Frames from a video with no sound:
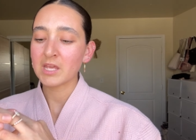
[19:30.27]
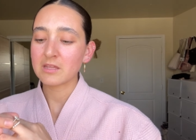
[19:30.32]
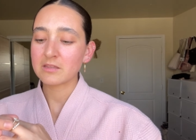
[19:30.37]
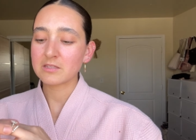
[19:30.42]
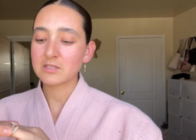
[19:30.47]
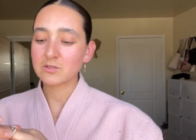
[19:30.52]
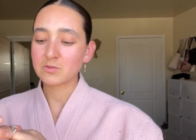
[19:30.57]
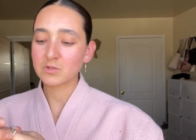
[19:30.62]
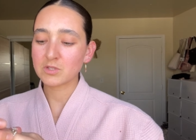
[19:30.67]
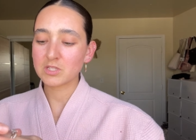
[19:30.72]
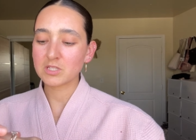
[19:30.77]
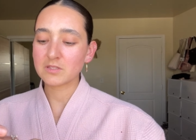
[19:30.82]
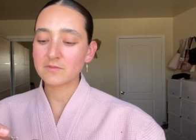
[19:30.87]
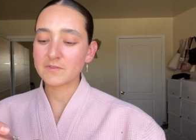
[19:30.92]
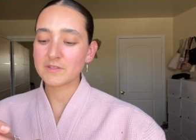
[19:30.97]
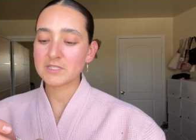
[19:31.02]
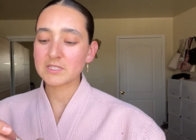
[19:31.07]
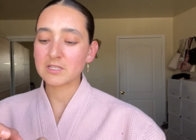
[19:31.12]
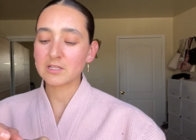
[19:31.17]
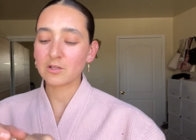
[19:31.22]
This one just
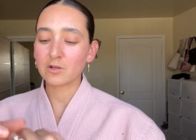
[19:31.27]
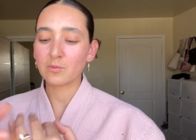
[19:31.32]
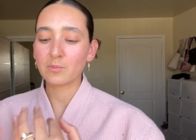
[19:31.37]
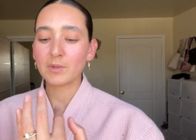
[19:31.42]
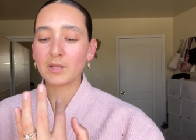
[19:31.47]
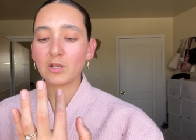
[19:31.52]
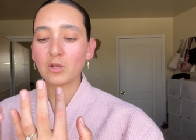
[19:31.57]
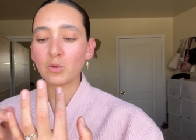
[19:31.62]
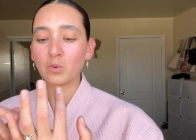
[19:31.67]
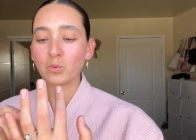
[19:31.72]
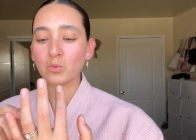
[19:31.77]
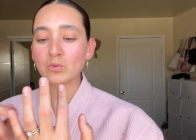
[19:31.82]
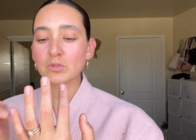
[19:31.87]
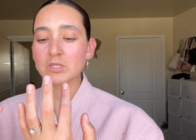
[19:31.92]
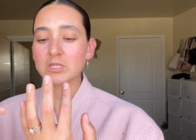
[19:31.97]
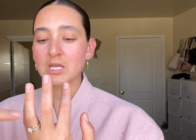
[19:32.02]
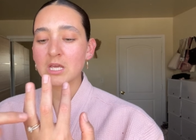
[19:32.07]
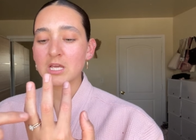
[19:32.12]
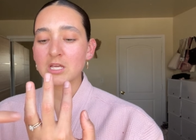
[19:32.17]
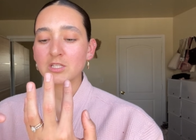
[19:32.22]
fits a little bit
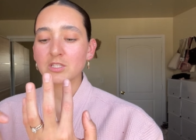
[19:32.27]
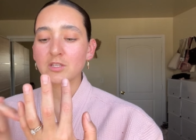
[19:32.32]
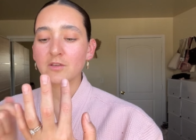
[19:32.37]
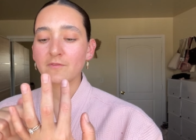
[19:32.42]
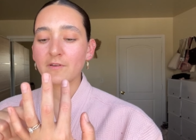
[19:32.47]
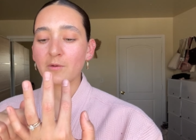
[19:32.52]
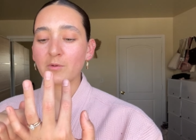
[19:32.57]
loose. So if